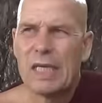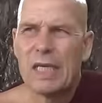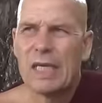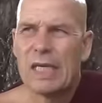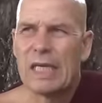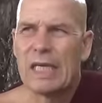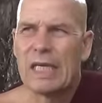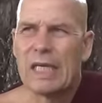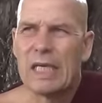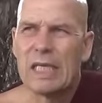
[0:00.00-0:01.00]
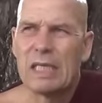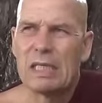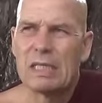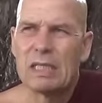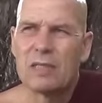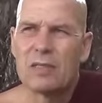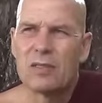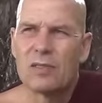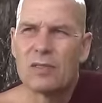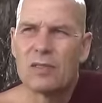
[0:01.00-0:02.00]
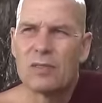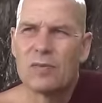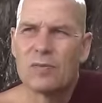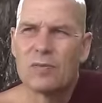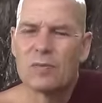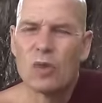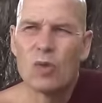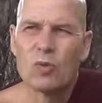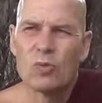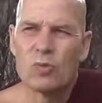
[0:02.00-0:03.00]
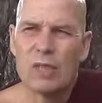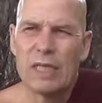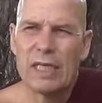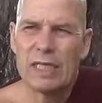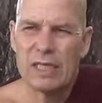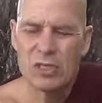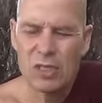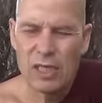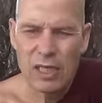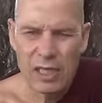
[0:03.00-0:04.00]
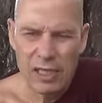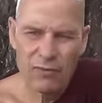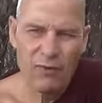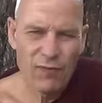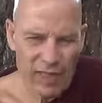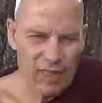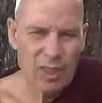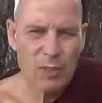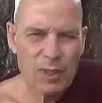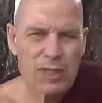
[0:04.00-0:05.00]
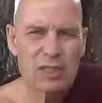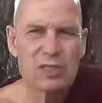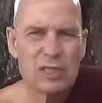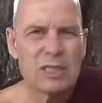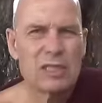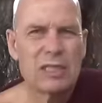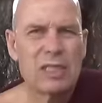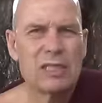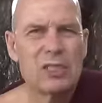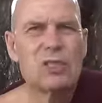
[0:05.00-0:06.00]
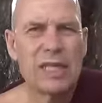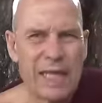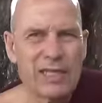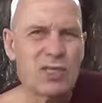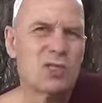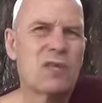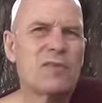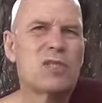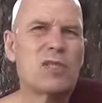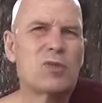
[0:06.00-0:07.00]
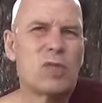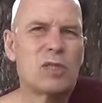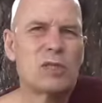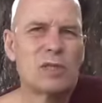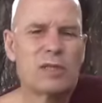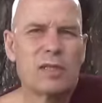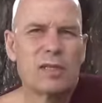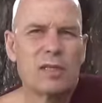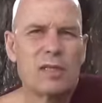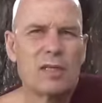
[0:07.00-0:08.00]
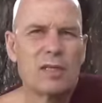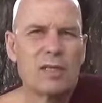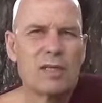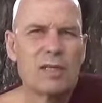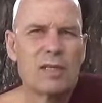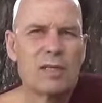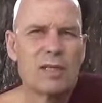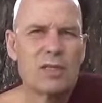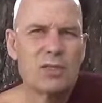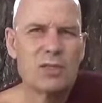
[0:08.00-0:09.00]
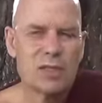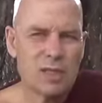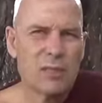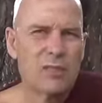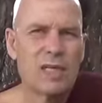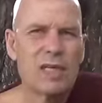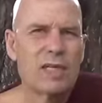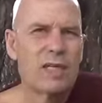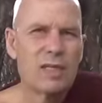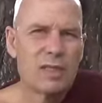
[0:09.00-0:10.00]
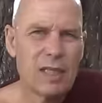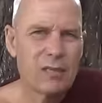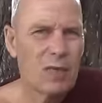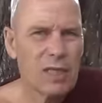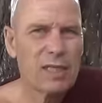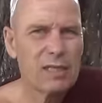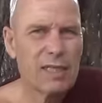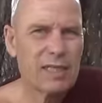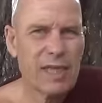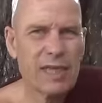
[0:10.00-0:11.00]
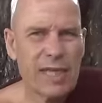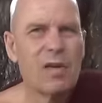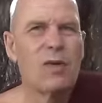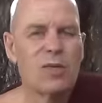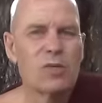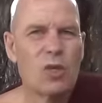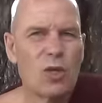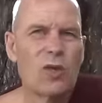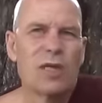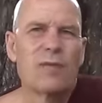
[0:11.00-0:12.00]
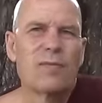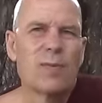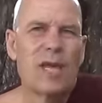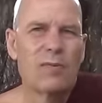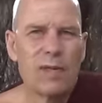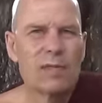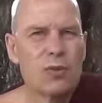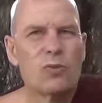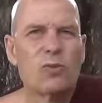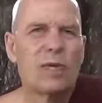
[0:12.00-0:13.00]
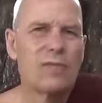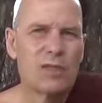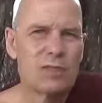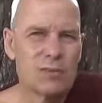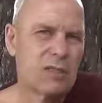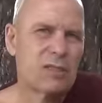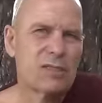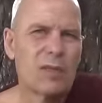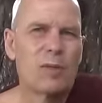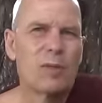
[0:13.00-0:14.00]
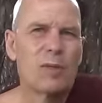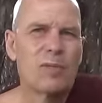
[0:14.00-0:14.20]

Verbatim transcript: Uh, so uh, it's reflection upon these, these dangers of the situation. This is something that one that can kill one slowly and will do if one doesn't stop.